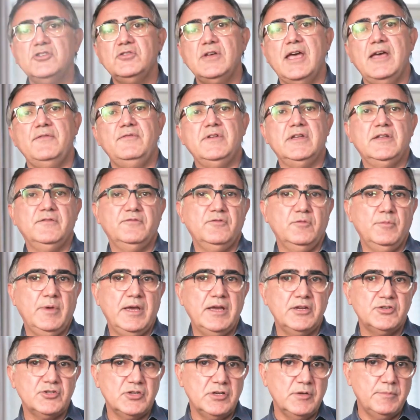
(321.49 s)
to having
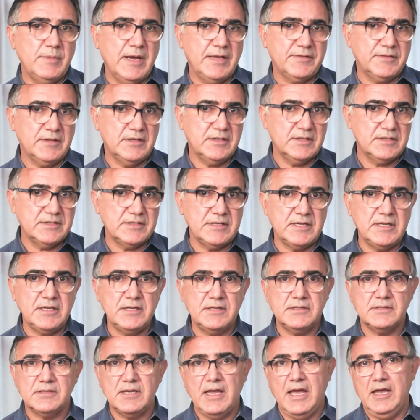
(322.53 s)
information about the
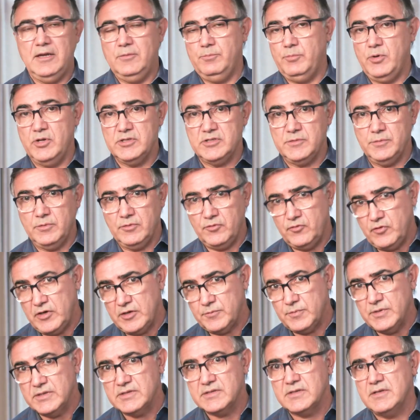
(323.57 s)
disease and possible
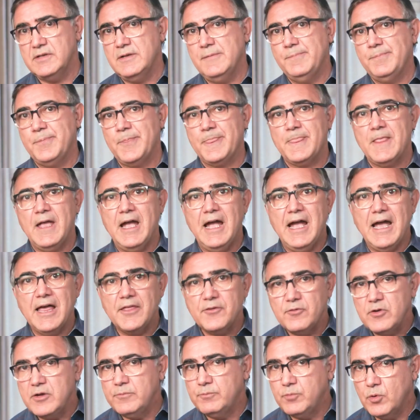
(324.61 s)
treatments,
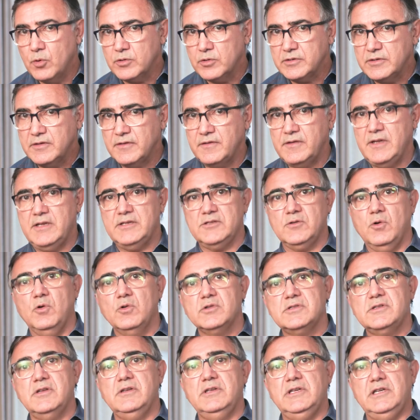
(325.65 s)
other important things
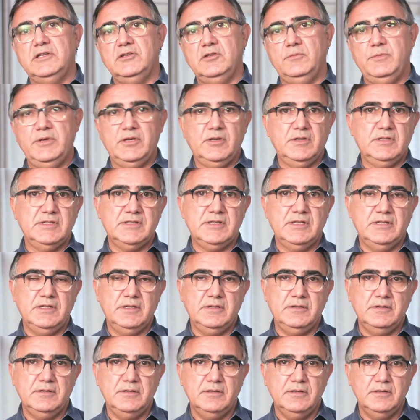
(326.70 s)
also need to be
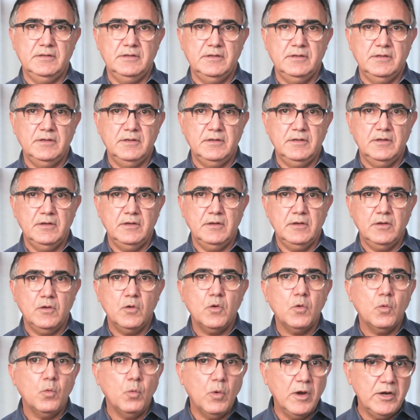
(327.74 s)
considered.
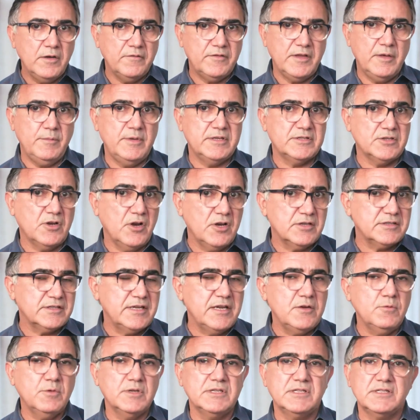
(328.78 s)
One of them is
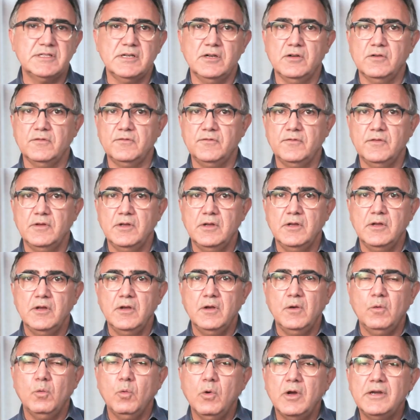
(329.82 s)
asking oneself,
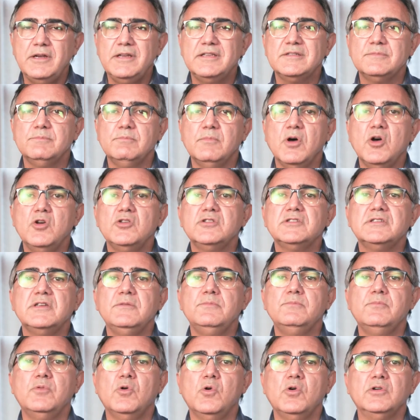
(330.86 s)
what is most
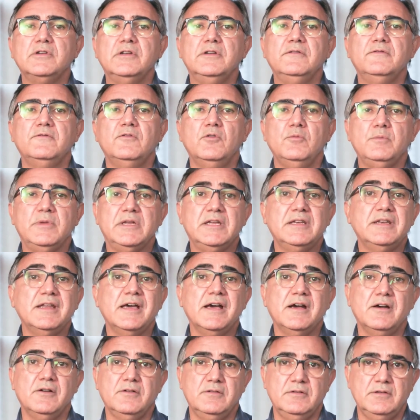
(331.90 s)
important for me
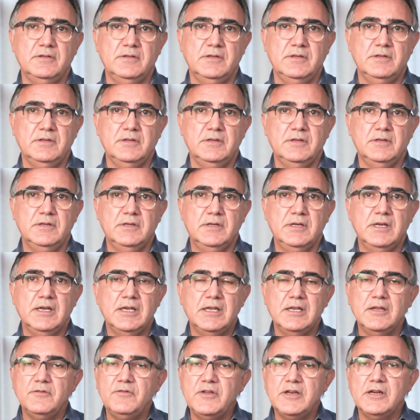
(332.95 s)
now?
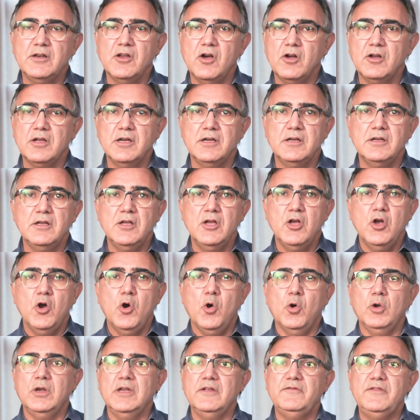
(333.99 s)
Living longer
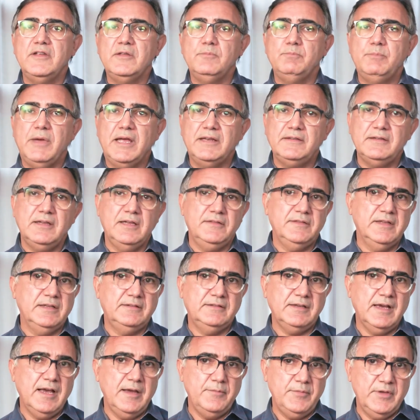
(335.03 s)
or living better in the
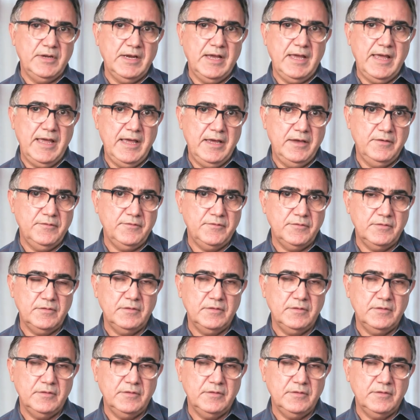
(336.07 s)
time that I have?